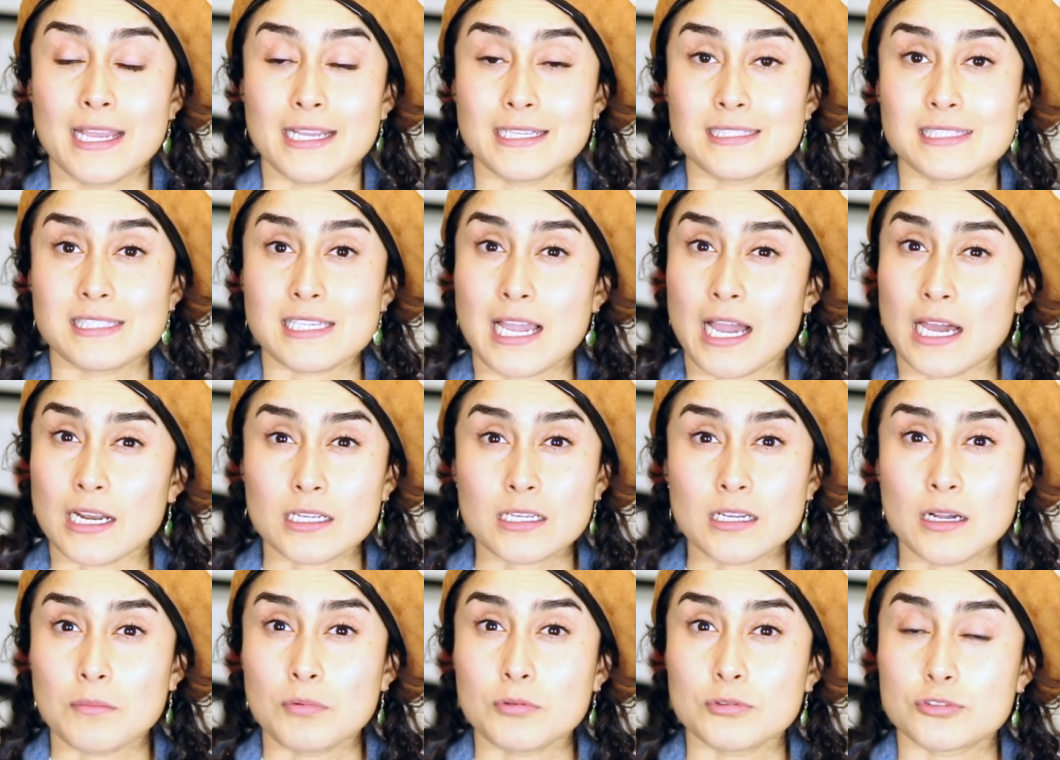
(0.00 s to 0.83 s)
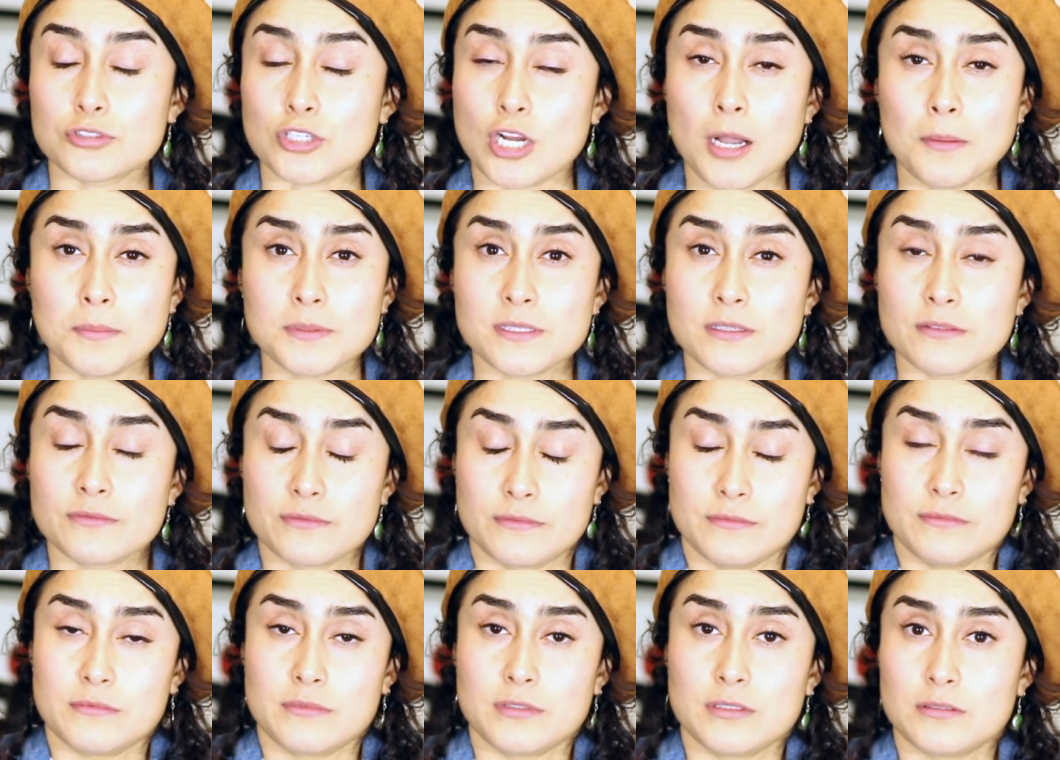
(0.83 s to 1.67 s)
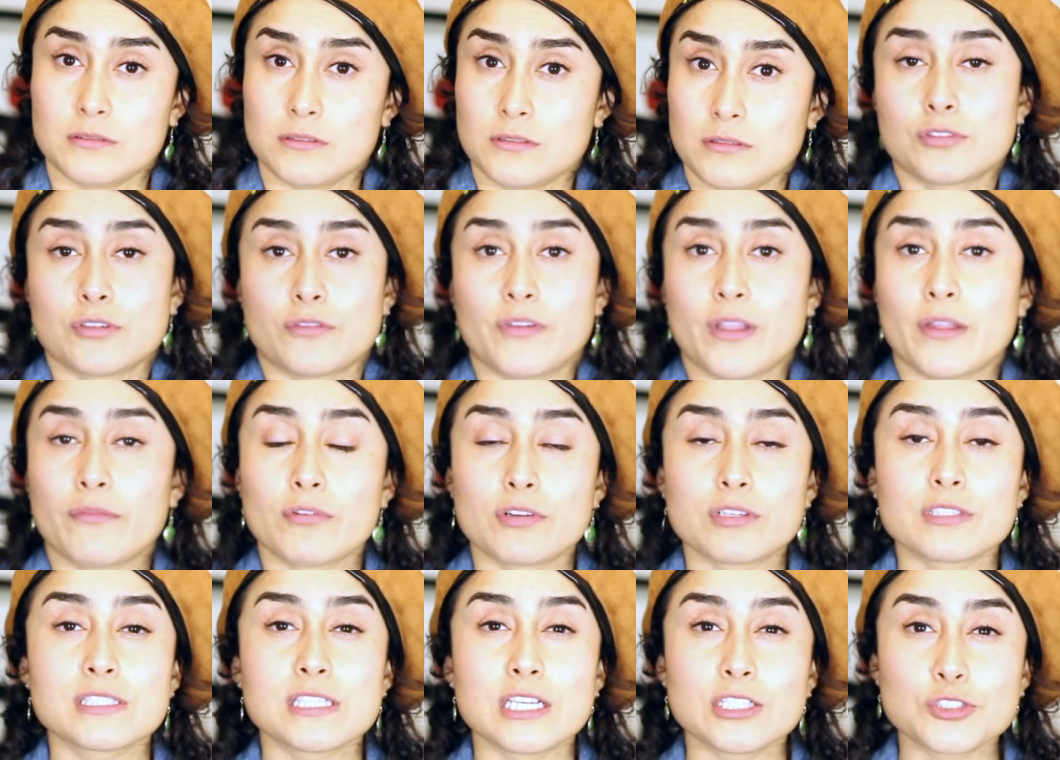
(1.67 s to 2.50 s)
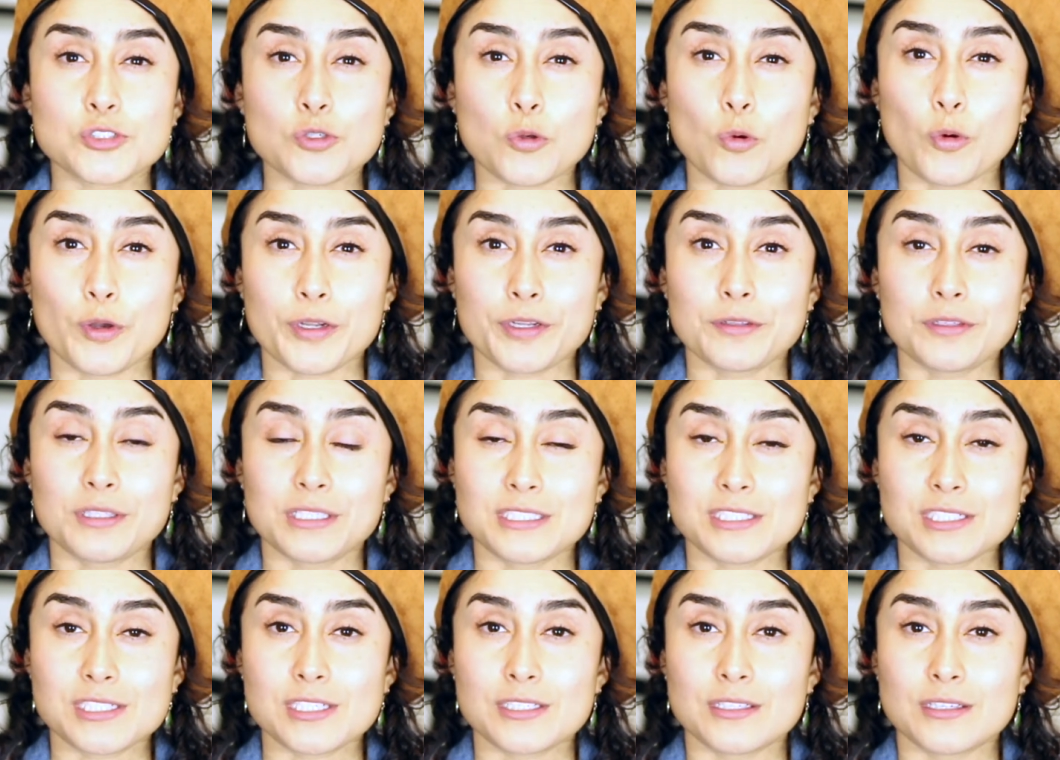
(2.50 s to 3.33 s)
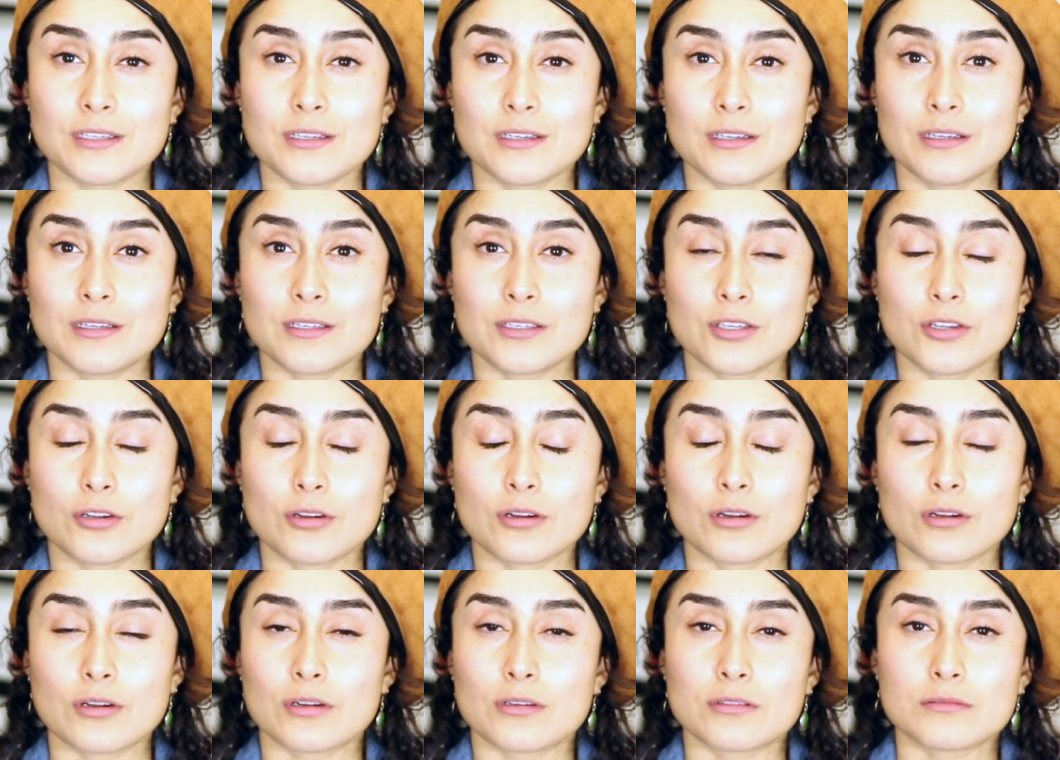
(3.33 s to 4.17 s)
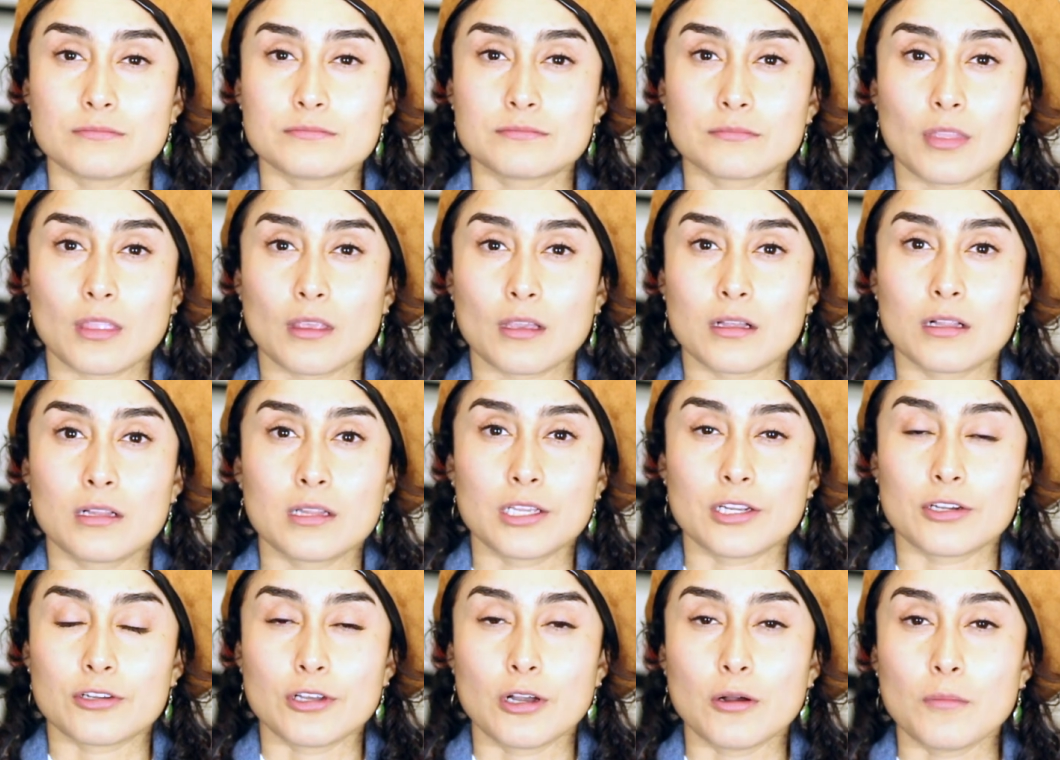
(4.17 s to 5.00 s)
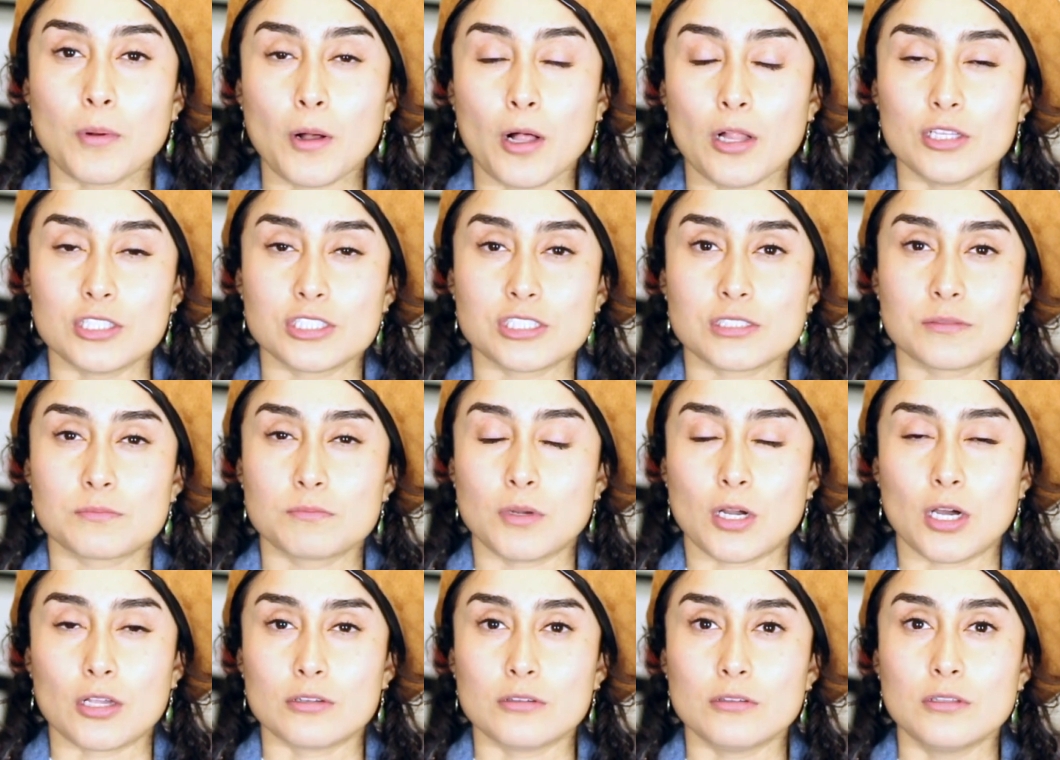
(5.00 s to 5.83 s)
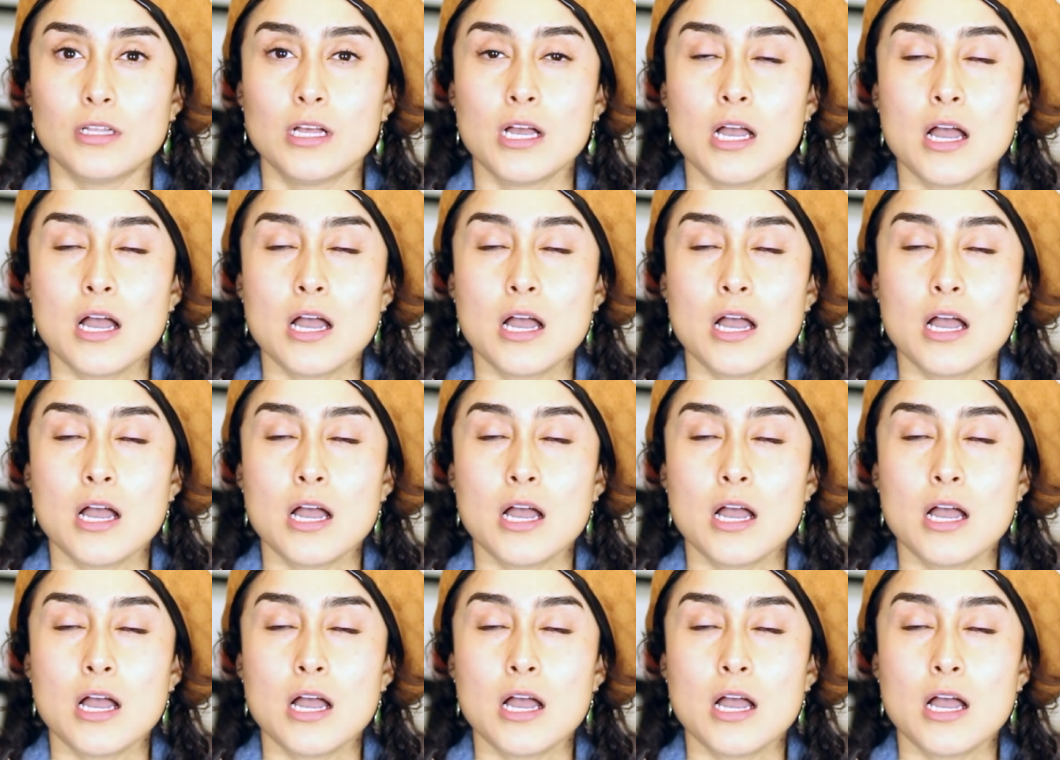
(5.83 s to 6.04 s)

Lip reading: is to add a couple of drops of your favorite essential oil into your clear nail polish bottle.